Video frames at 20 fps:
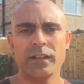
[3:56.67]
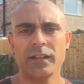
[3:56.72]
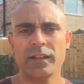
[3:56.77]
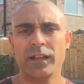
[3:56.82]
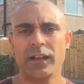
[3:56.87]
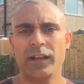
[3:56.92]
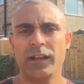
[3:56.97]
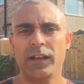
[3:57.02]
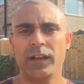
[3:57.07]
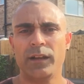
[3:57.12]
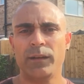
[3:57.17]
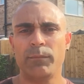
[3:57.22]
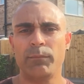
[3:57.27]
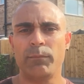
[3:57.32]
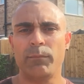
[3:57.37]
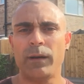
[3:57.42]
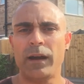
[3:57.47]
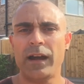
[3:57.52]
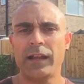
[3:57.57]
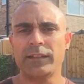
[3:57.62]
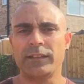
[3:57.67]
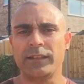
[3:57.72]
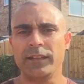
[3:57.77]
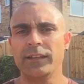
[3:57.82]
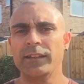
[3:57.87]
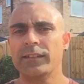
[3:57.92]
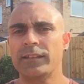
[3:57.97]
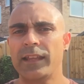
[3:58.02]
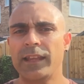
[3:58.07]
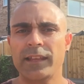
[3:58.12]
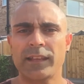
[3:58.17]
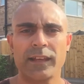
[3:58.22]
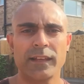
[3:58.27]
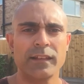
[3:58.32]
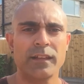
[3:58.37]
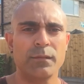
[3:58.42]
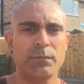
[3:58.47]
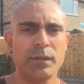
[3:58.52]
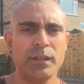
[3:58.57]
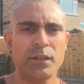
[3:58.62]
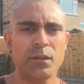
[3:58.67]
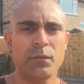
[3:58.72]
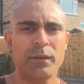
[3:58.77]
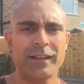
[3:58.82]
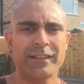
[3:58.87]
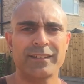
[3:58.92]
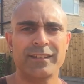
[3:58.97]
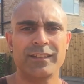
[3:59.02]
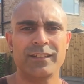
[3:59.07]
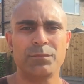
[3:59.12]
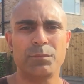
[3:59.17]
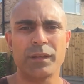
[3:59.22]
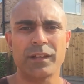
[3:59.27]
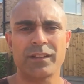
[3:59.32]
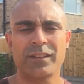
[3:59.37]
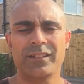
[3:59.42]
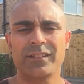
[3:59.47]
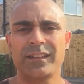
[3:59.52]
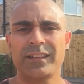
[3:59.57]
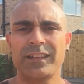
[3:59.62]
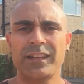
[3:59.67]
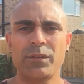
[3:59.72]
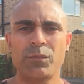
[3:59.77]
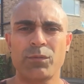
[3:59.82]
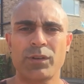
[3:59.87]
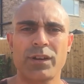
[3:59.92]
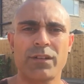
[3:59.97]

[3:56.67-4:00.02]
I didn't take any amino acids because I didn't want to